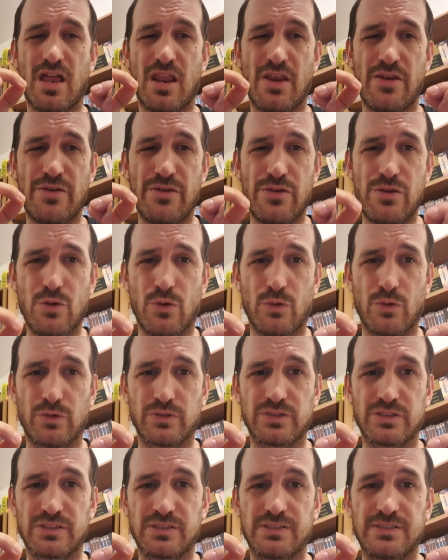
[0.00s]
not
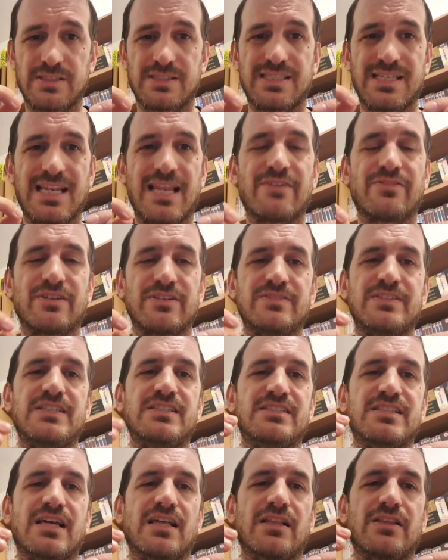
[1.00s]
the level of
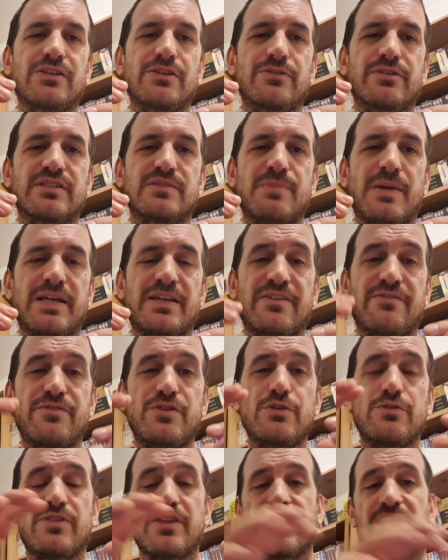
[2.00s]
detail you expect. If
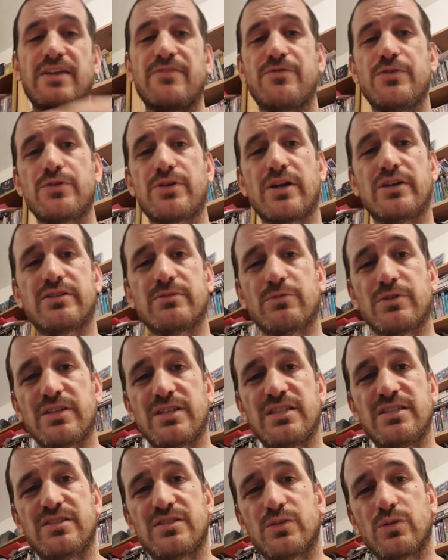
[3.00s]
you think, if you go to one of
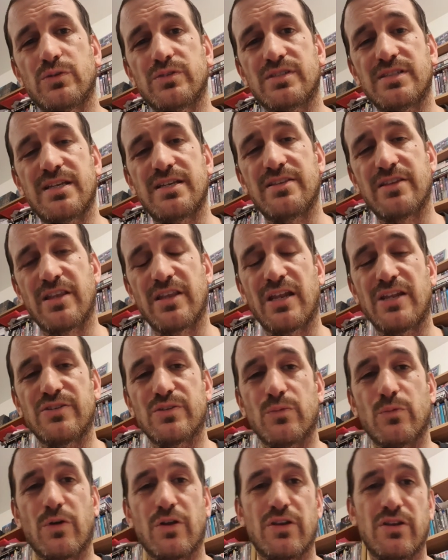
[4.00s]
these stores in the
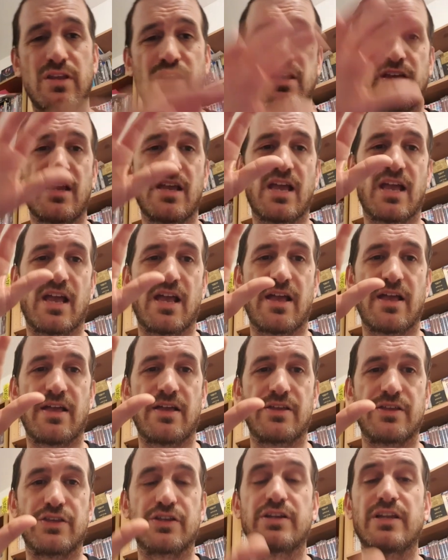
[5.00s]
London one
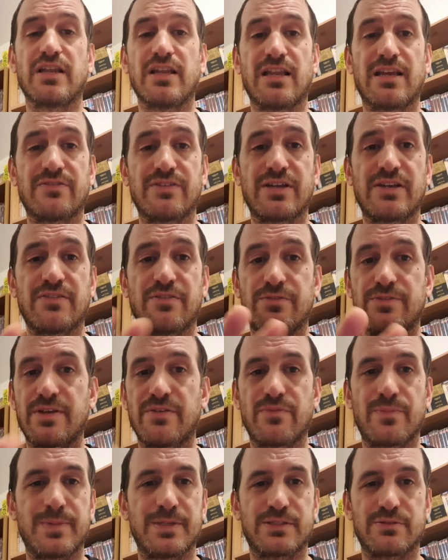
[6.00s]
you're going to love it. If you've
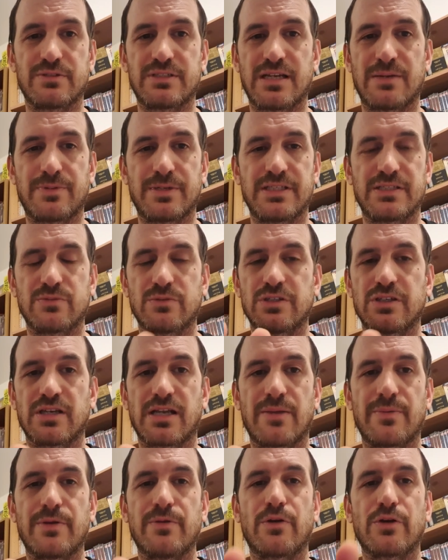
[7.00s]
never been to a Japanese one, don't
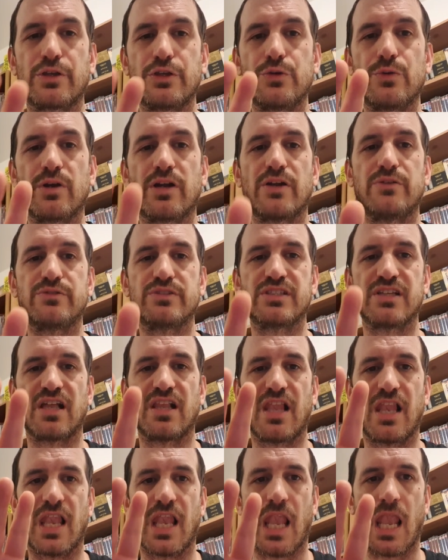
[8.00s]
get me wrong, you are going to
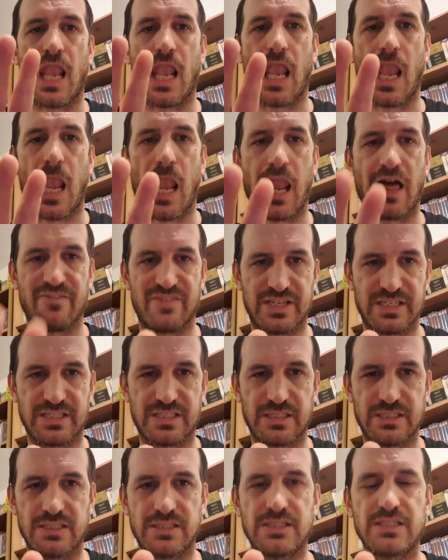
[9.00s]
love it
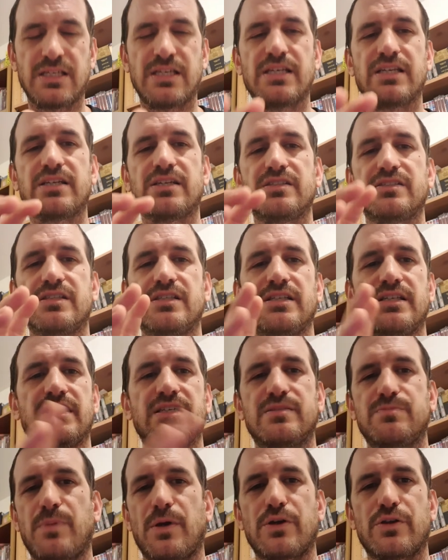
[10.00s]
because it
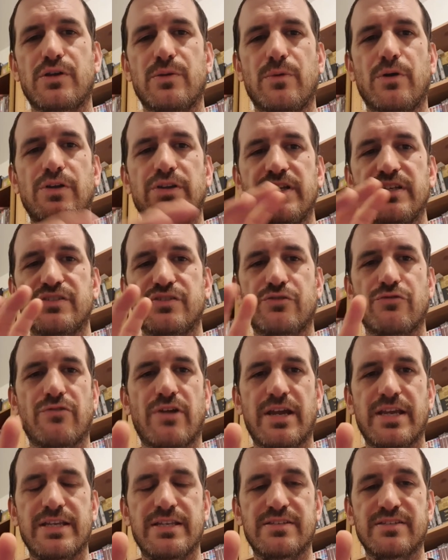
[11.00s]
is Pokemon, it's
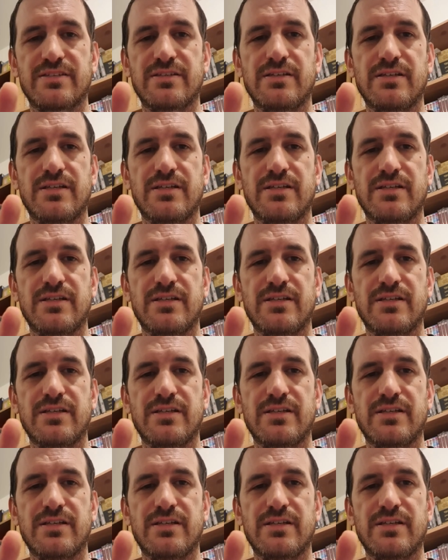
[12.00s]
great.